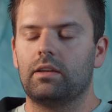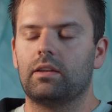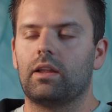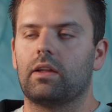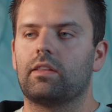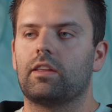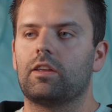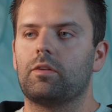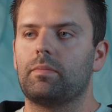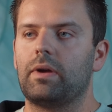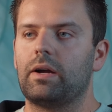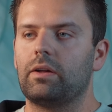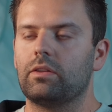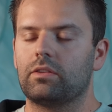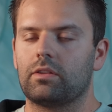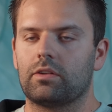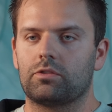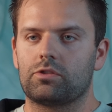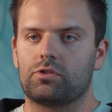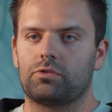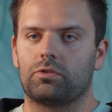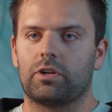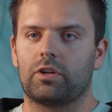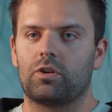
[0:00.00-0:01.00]
Now the amount
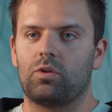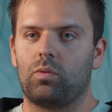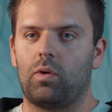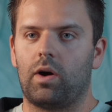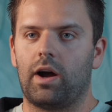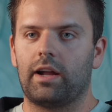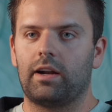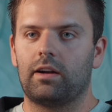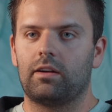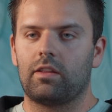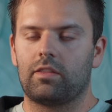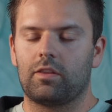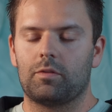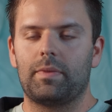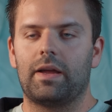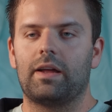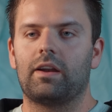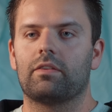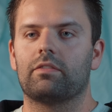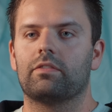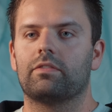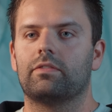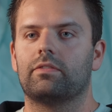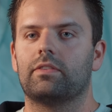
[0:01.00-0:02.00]
that's required, the
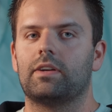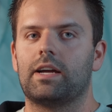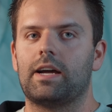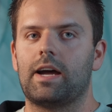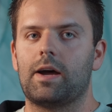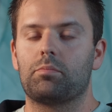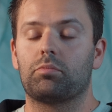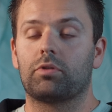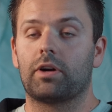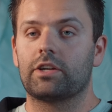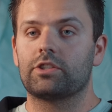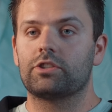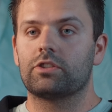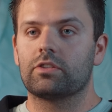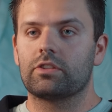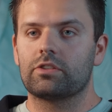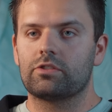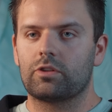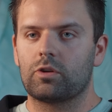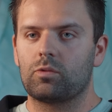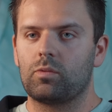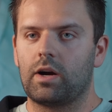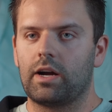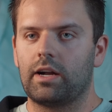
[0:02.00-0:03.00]
amount of pressure
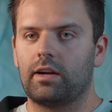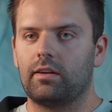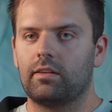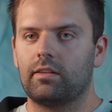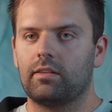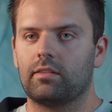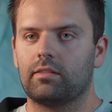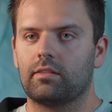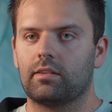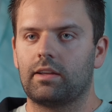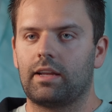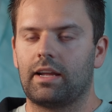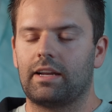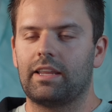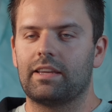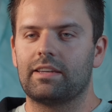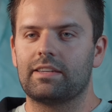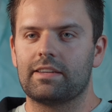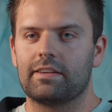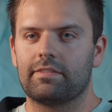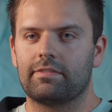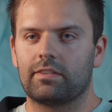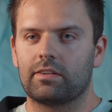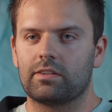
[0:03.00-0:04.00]
that's required, kind
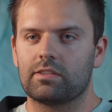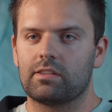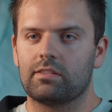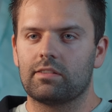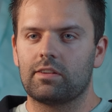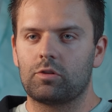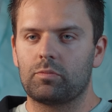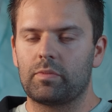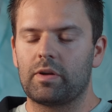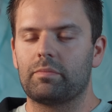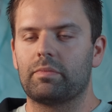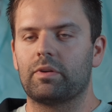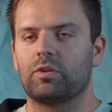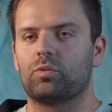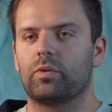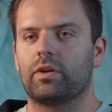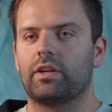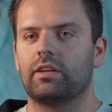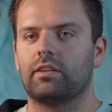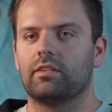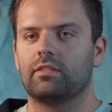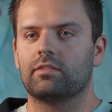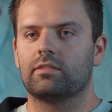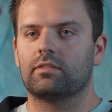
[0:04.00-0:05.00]
of differs a little bit
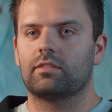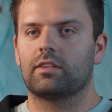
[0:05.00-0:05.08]
between